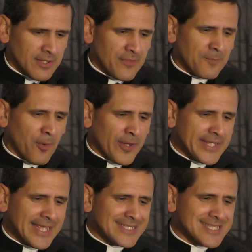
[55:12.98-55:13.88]
The
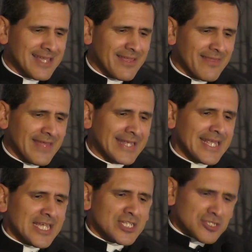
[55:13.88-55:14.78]
point is
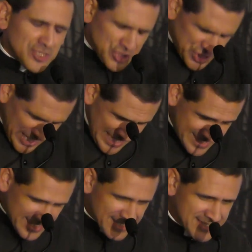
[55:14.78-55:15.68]
that
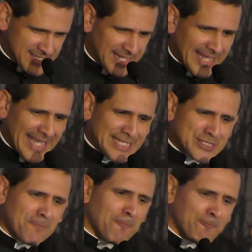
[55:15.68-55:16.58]
Jesus
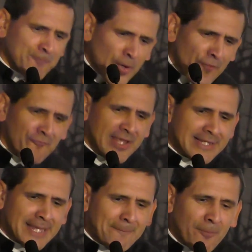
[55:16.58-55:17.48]
is
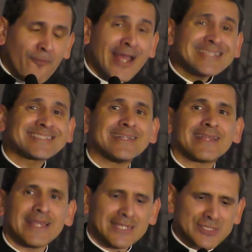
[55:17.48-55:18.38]
perfectly
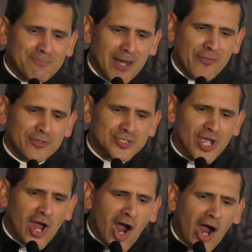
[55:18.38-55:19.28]
present in his mother's
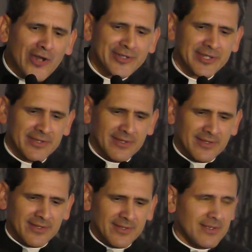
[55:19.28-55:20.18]
heart.
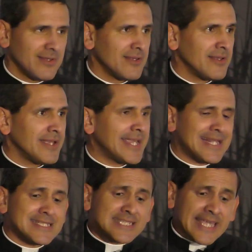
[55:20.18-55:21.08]
It
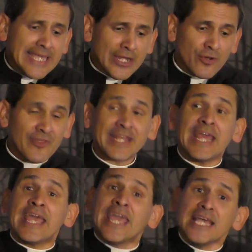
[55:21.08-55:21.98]
is here
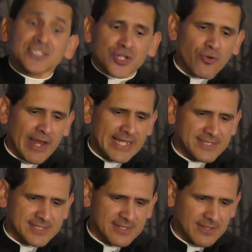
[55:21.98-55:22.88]
that his
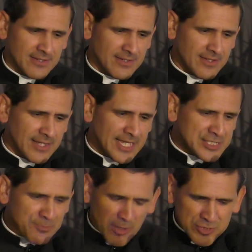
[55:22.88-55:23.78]
grace
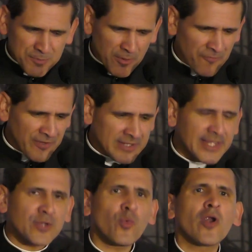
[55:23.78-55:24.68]
is most
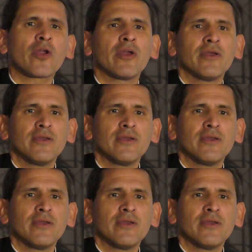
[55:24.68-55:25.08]
perfectly at work.